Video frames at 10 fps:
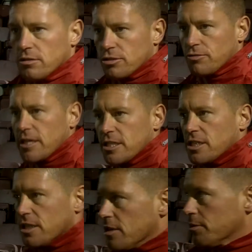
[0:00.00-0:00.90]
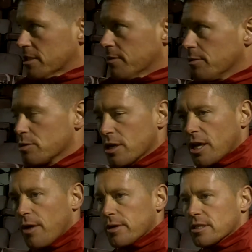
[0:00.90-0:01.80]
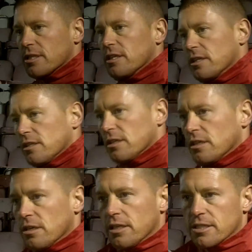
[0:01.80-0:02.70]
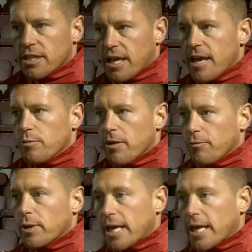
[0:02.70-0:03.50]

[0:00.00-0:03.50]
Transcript: strategy that we said we was going to go into the game with.